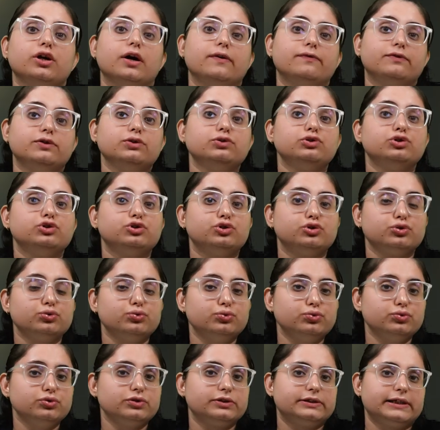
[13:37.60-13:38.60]
You have to
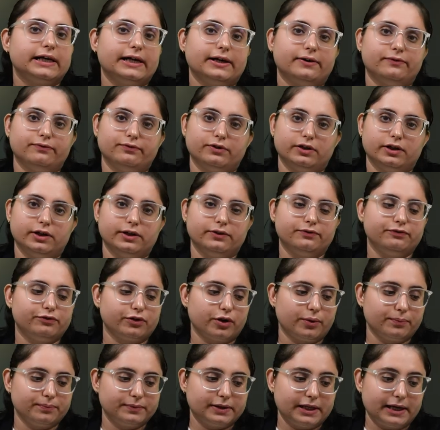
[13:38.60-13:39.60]
choose that word
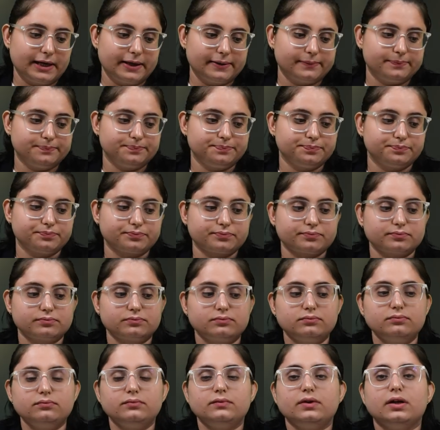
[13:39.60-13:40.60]
from there.
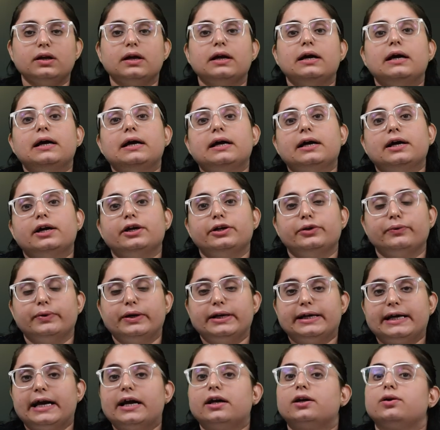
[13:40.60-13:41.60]
You
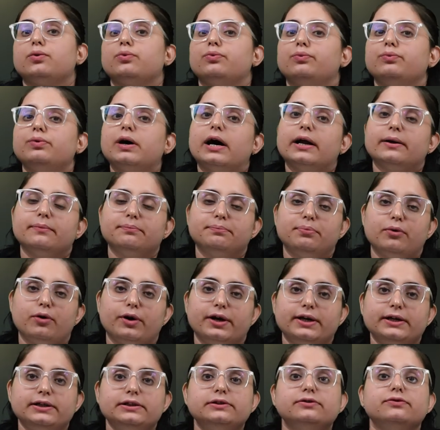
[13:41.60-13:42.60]
will get 1
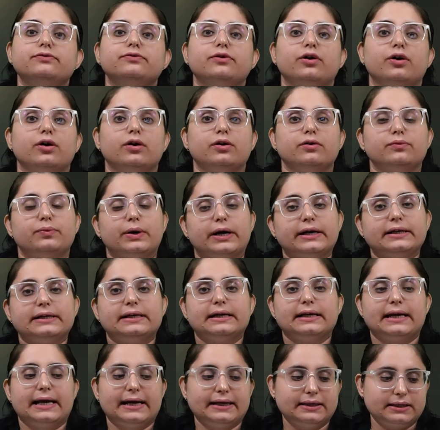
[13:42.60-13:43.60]
point for one
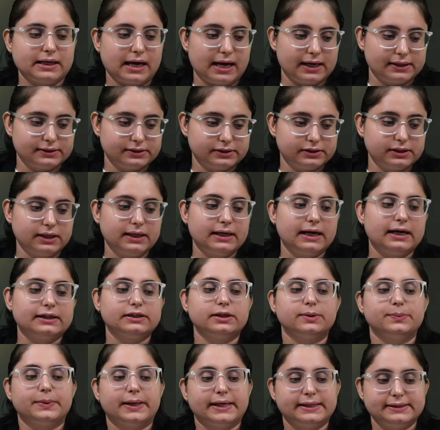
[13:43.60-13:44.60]
correct answer,
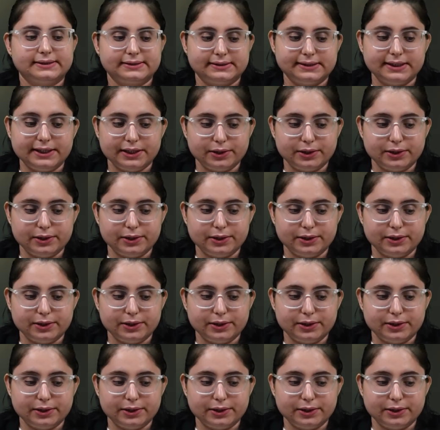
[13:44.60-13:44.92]
otherwise